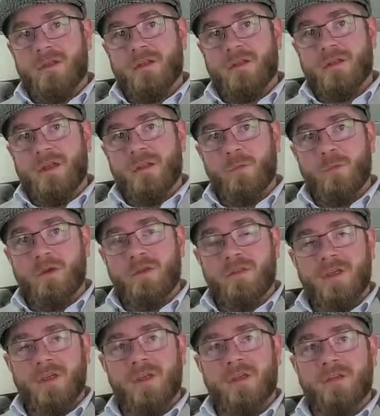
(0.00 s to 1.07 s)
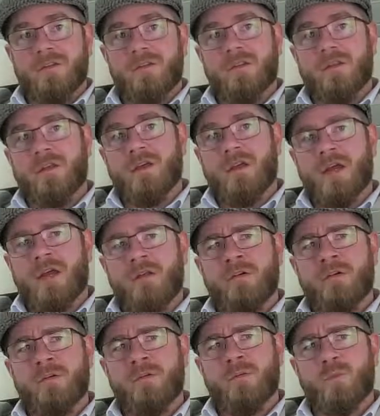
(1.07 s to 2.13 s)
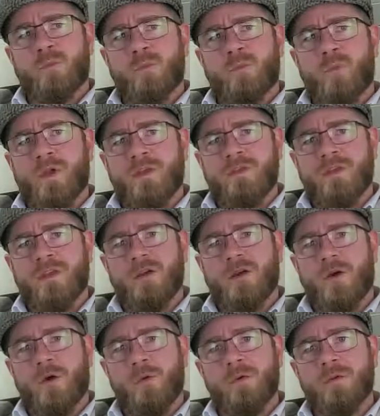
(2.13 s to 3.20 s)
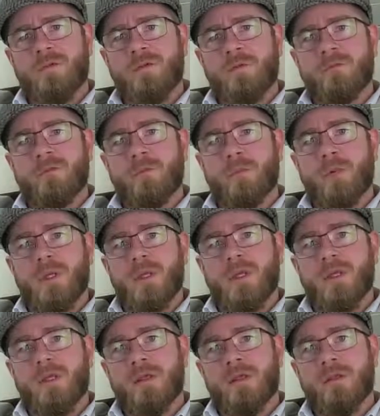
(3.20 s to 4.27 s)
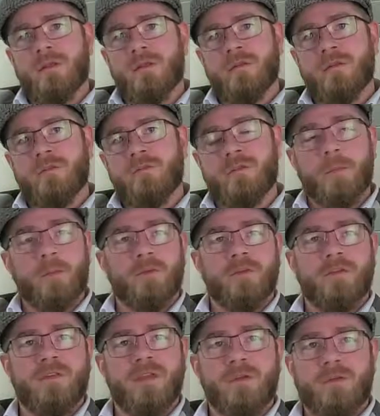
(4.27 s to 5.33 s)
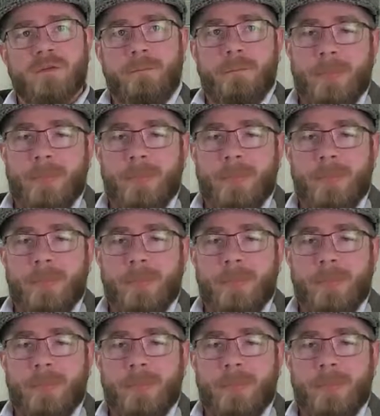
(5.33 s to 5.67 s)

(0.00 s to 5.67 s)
And the weird thing is that Irish whiskey always seems to be triple distilled.